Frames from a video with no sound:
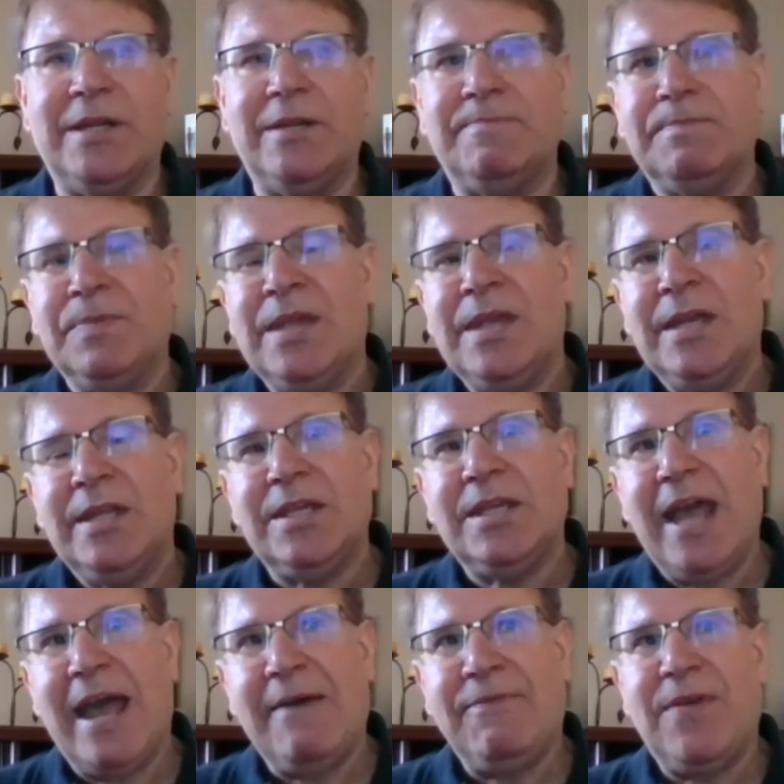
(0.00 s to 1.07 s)
And the
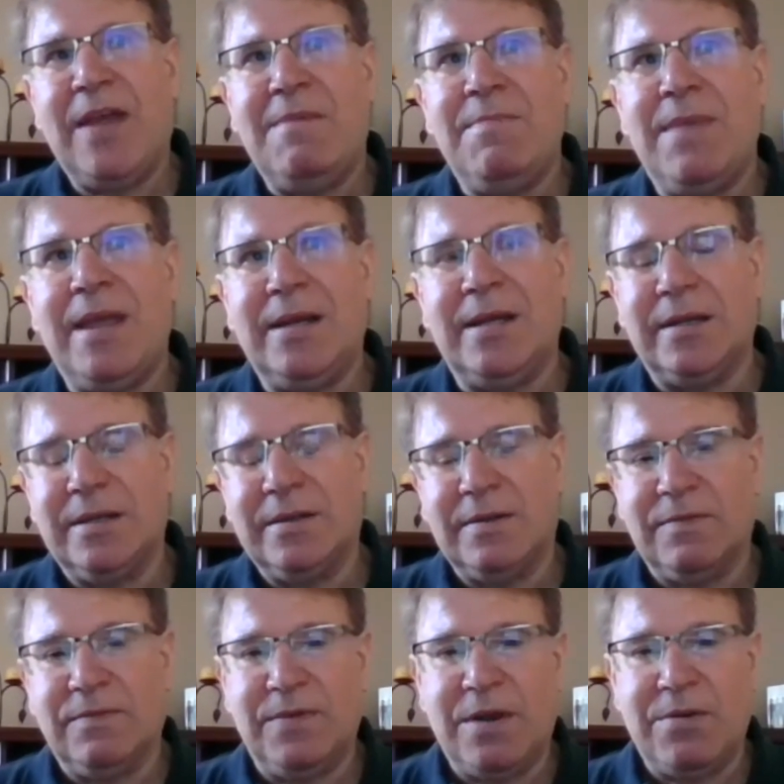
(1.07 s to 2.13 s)
cafe made it
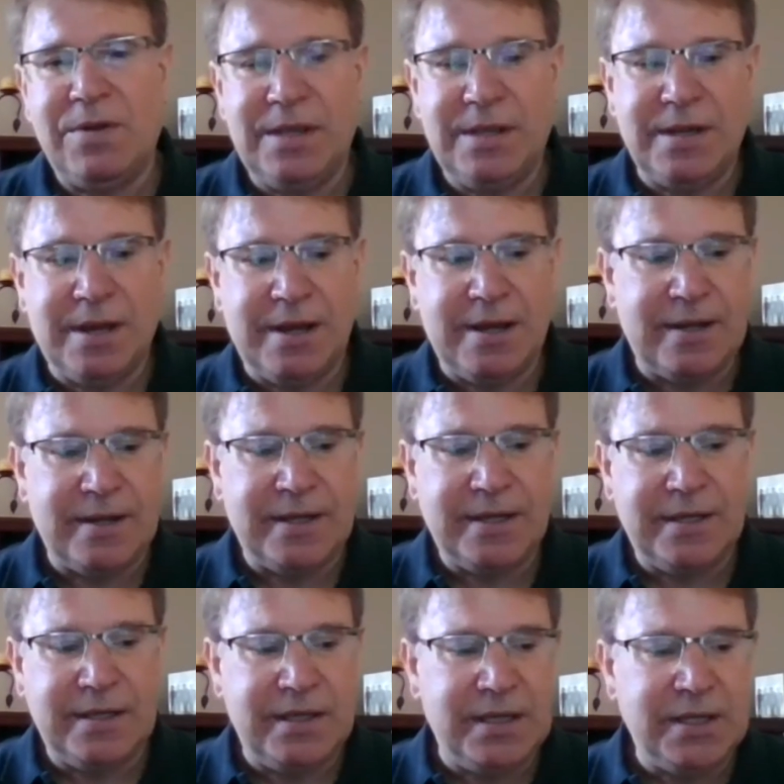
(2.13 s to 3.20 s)
very uh,
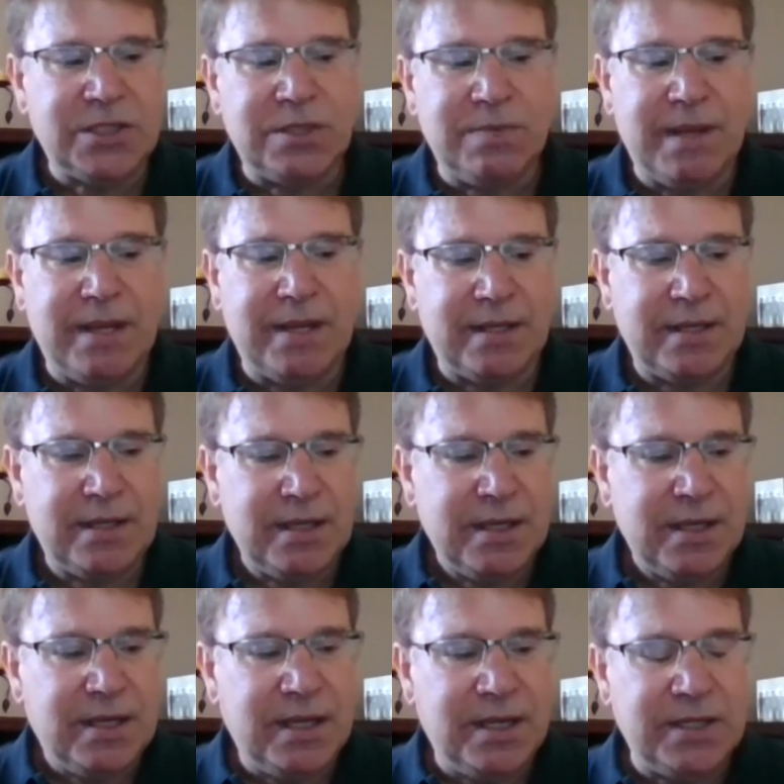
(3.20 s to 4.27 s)
intimate
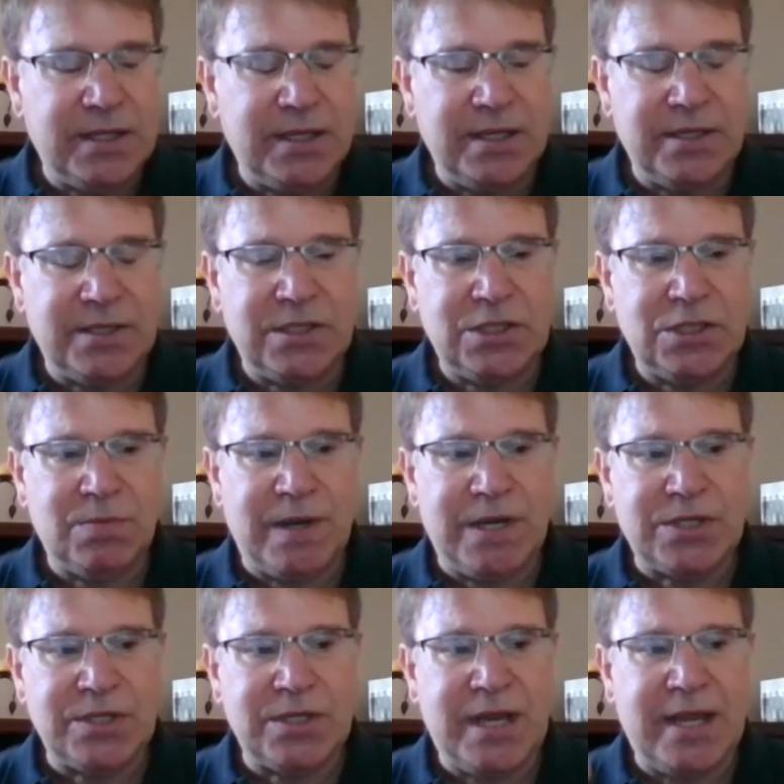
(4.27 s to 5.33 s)
in a, in a
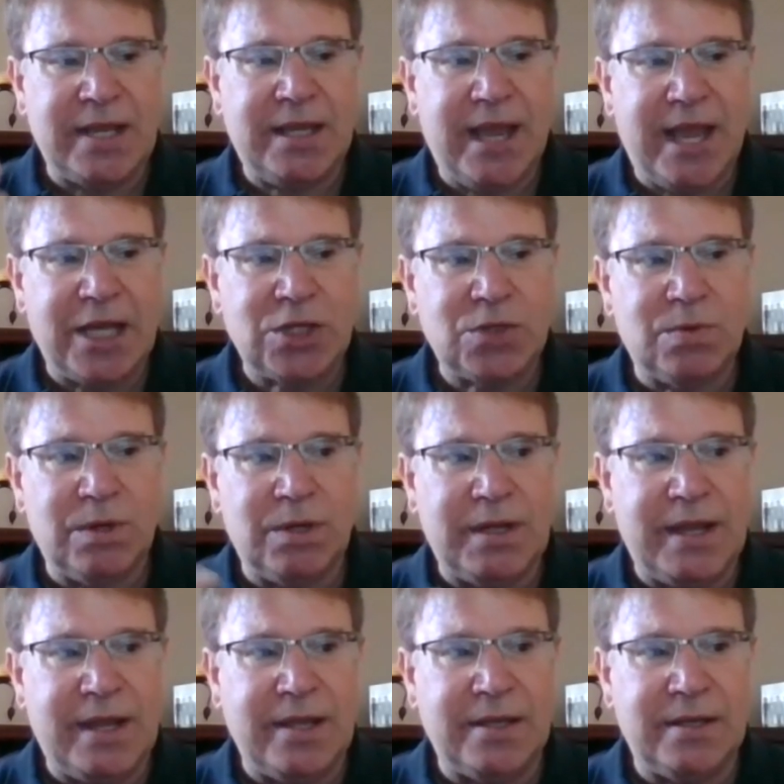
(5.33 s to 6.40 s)
situation, and
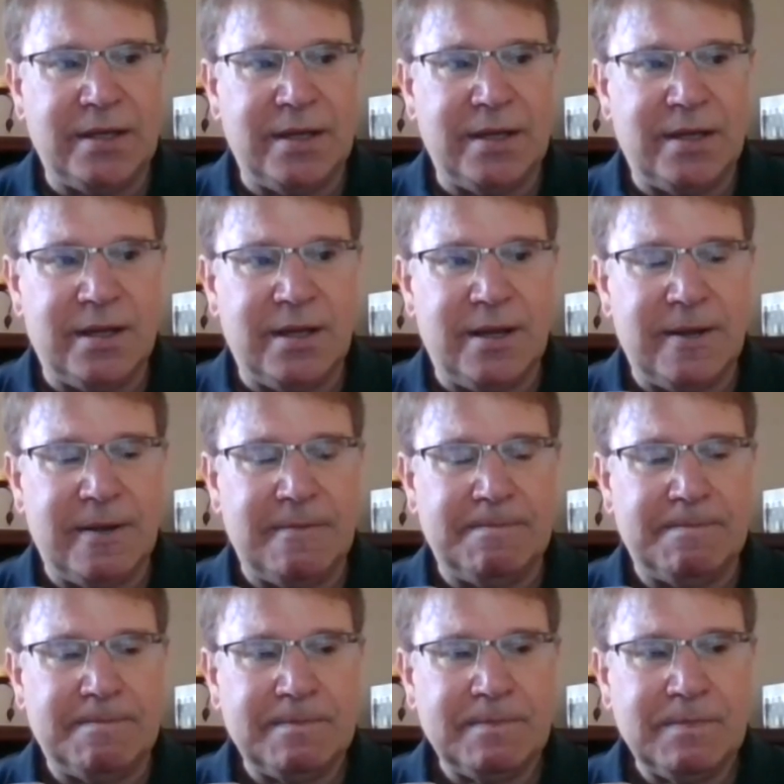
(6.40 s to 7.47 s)
casual, and
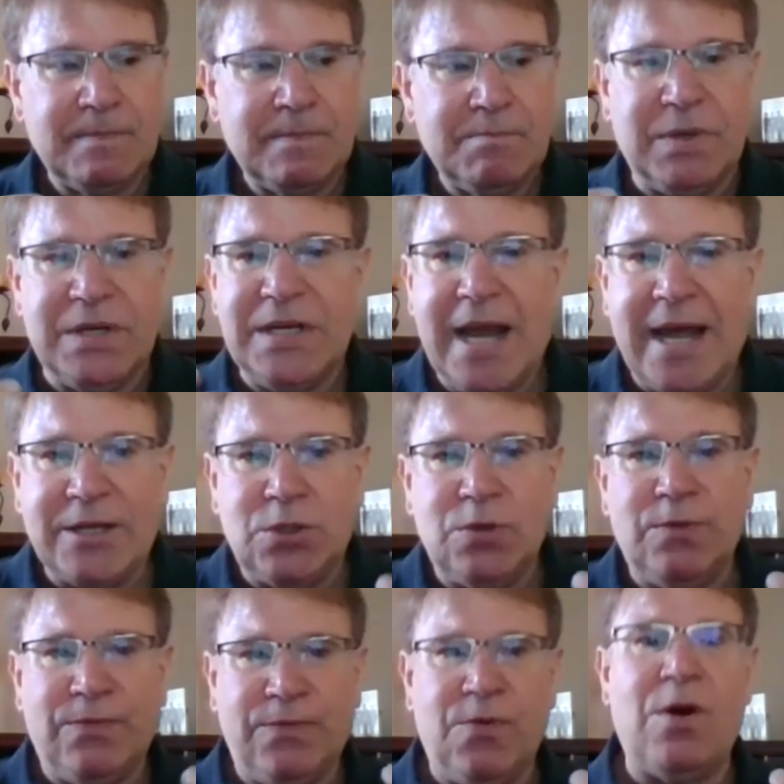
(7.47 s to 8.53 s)
um, but not
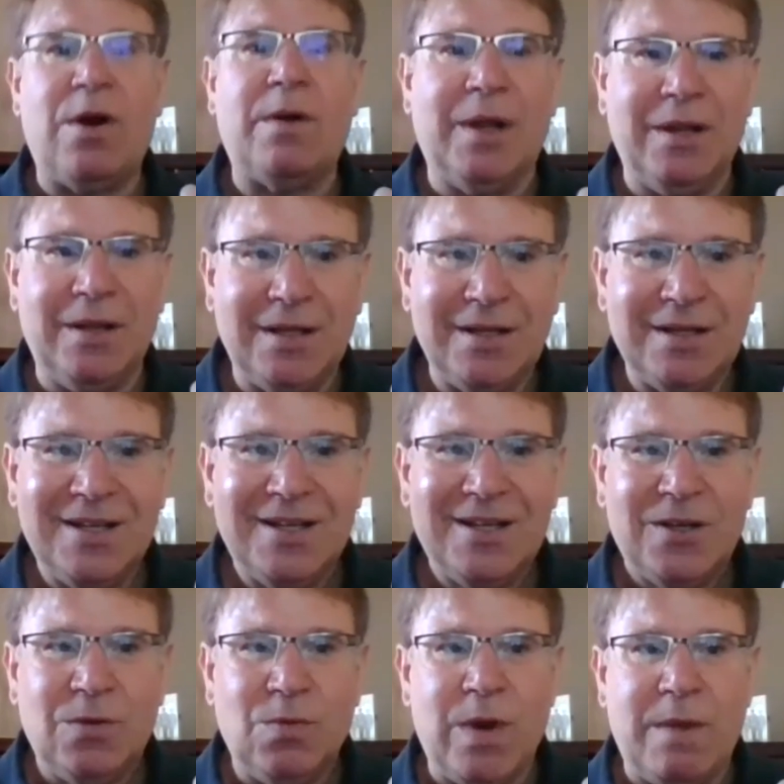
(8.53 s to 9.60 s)
too formal,
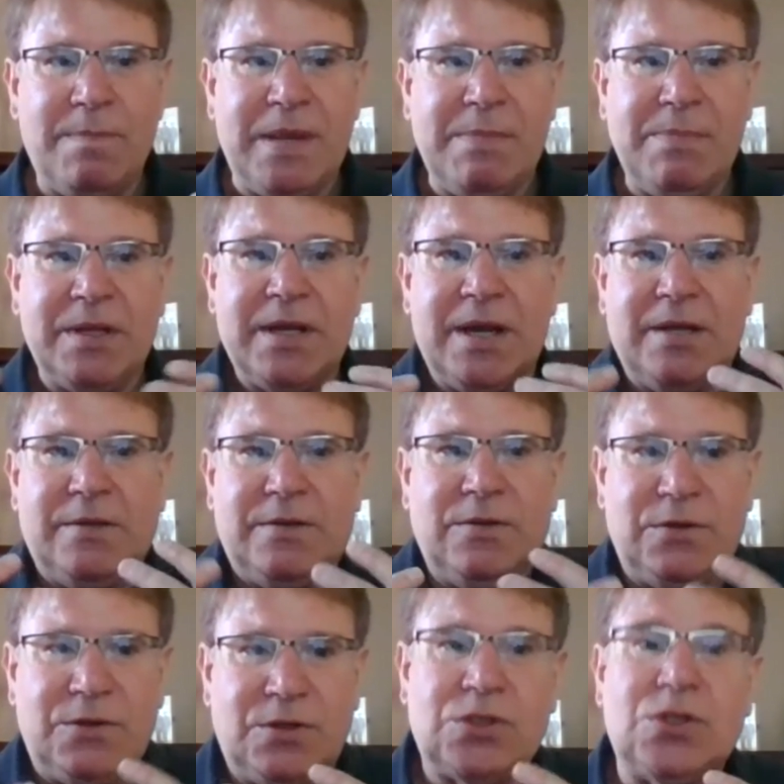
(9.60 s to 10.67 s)
where people got
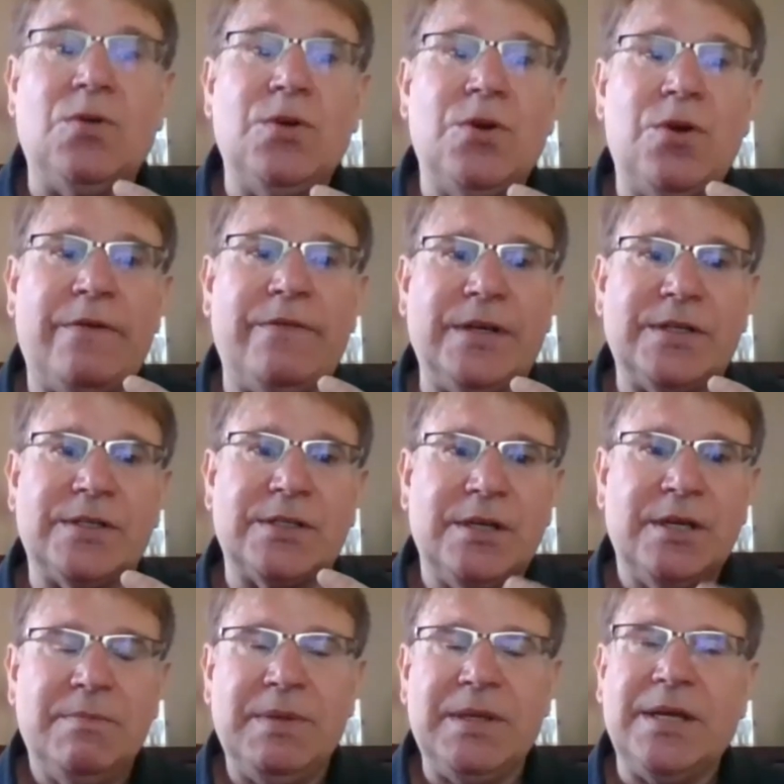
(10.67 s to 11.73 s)
so nervous,
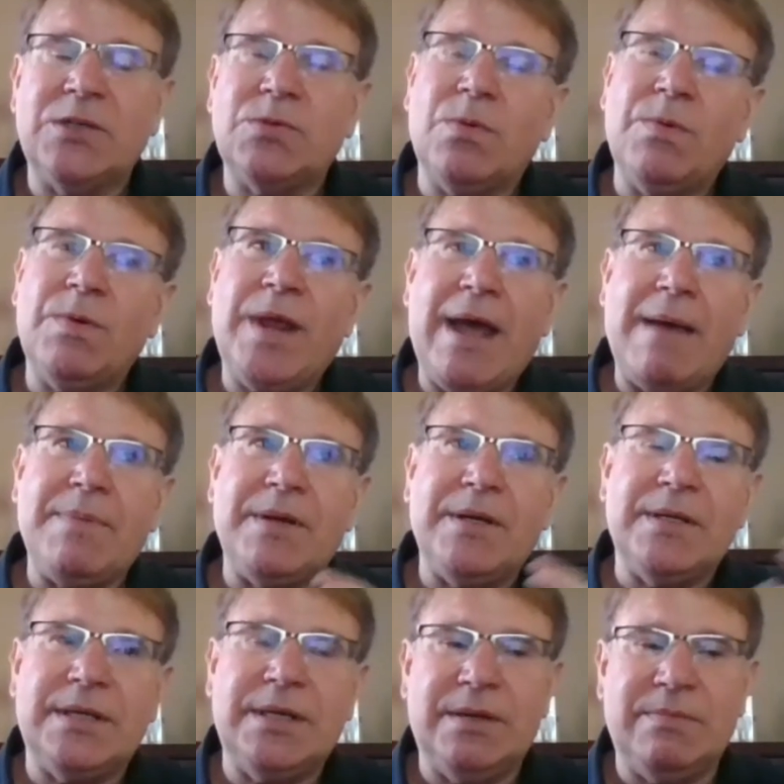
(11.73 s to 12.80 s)
because what would happen
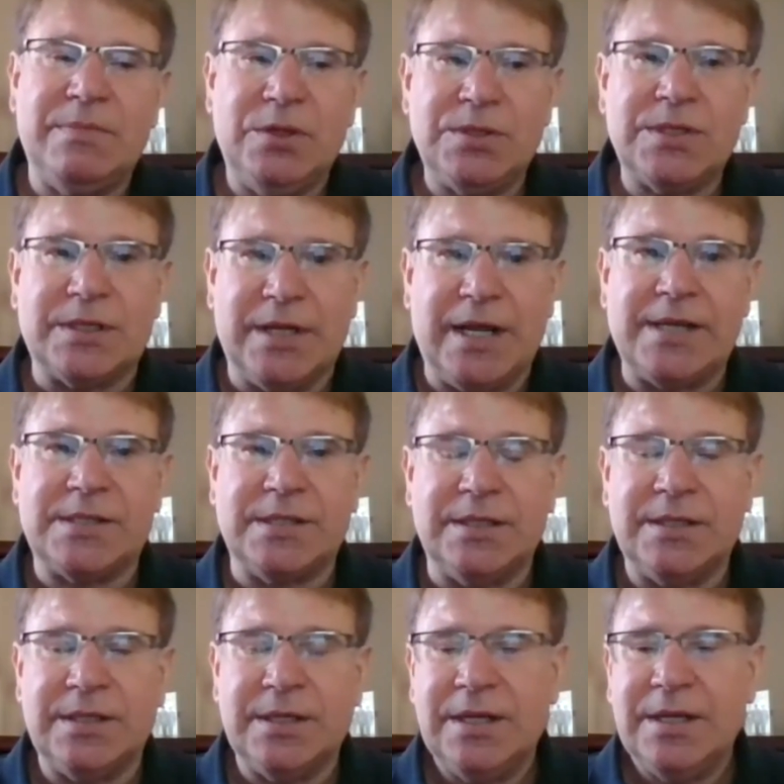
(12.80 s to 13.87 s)
in, in a music
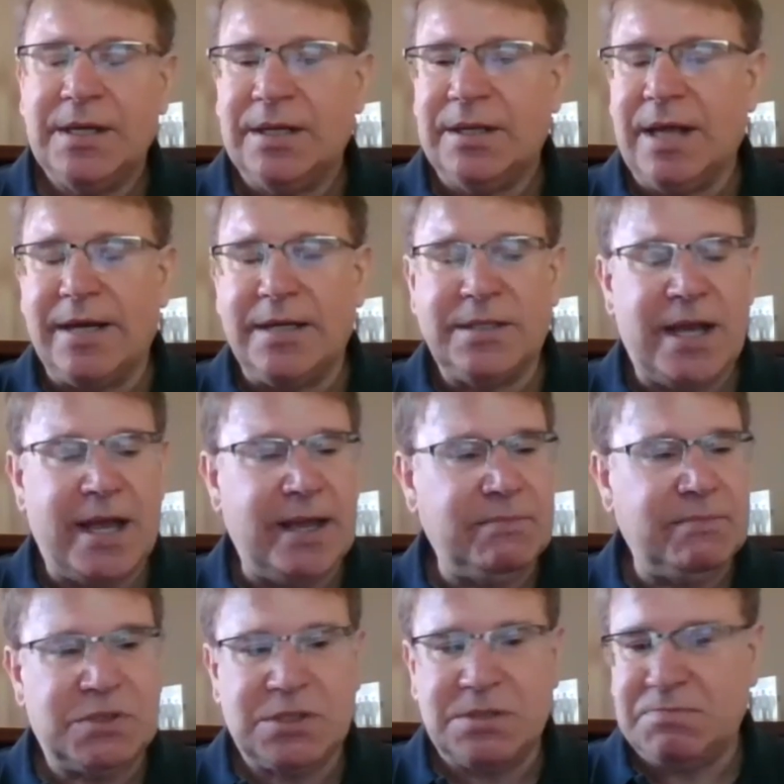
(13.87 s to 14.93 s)
lesson, a lot of
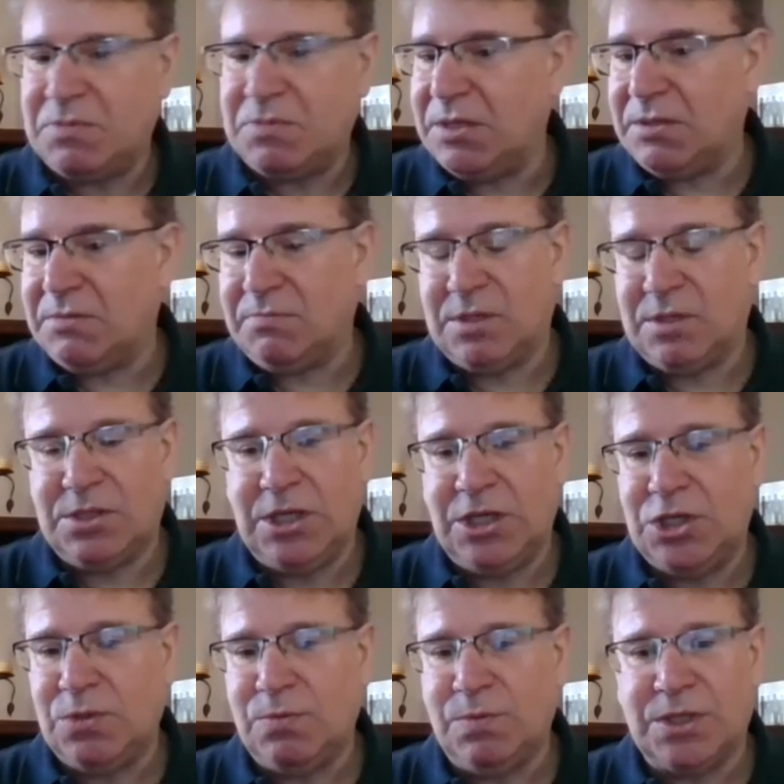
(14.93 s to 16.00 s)
times the, the
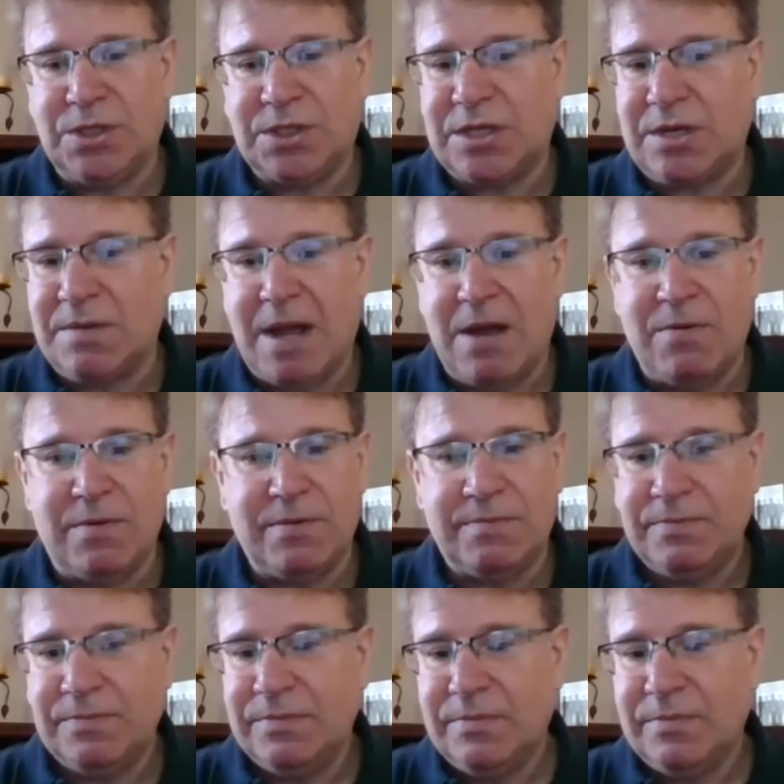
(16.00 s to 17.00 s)
teacher would just come out